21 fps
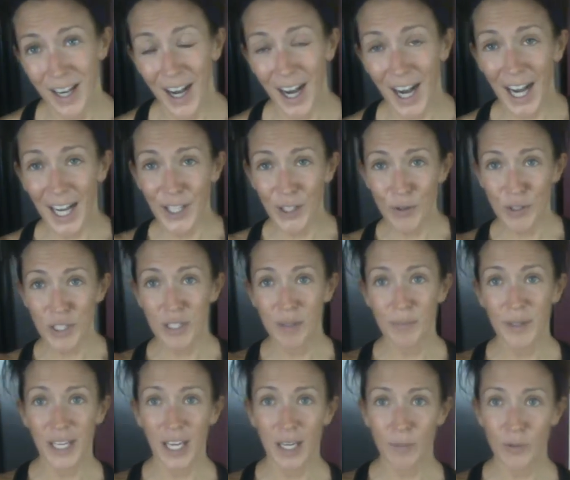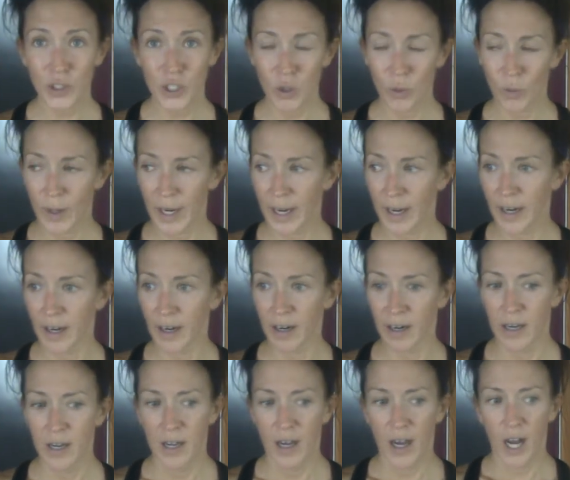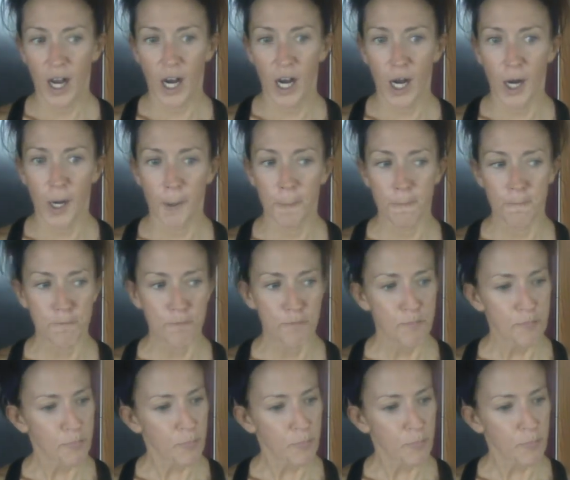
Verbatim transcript: I used to be able to wear, um,